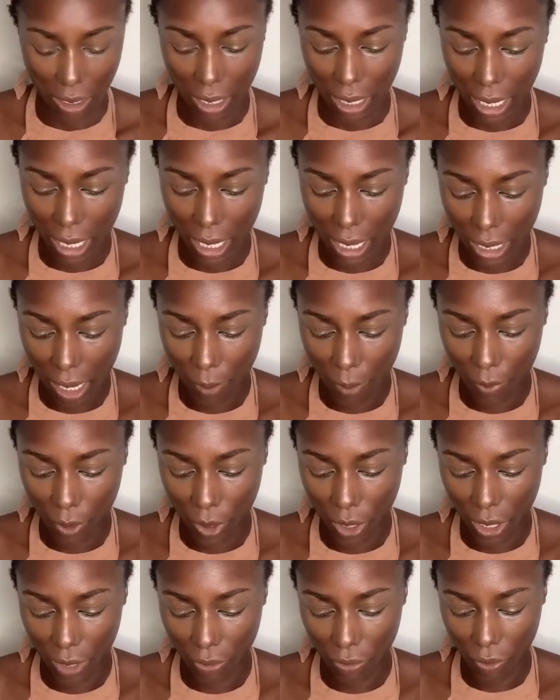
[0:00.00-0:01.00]
and I
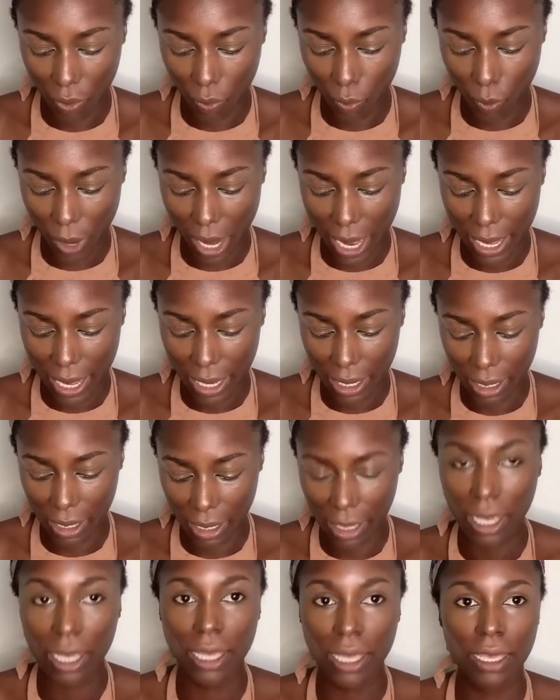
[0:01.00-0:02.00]
put the red
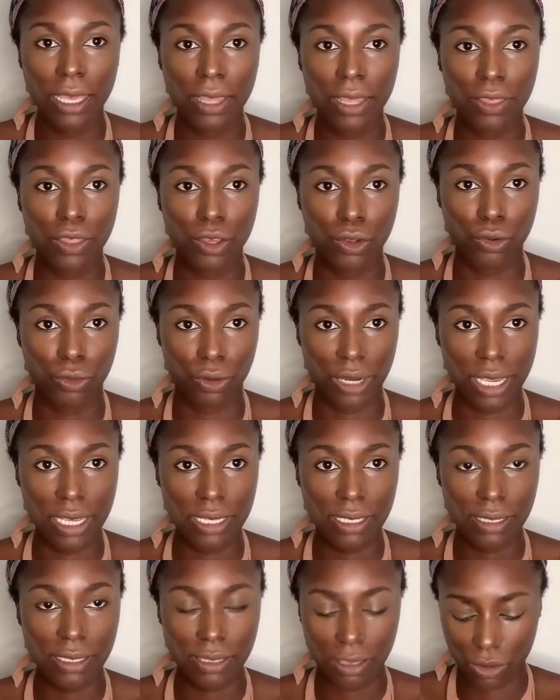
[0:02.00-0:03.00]
in the
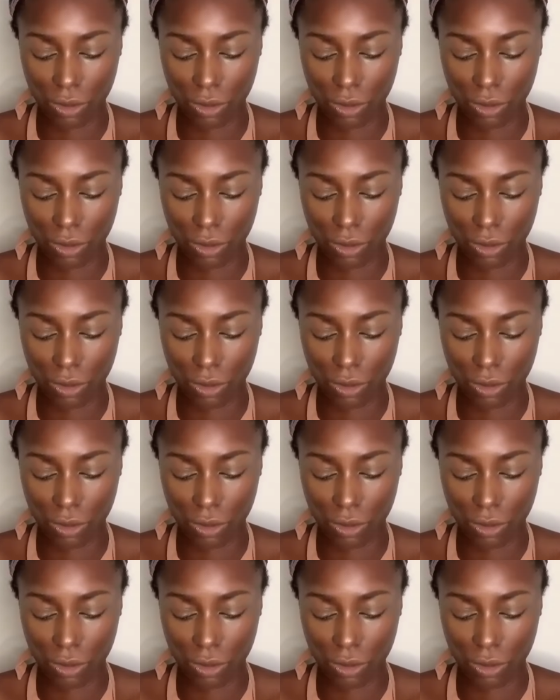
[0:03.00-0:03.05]
crease.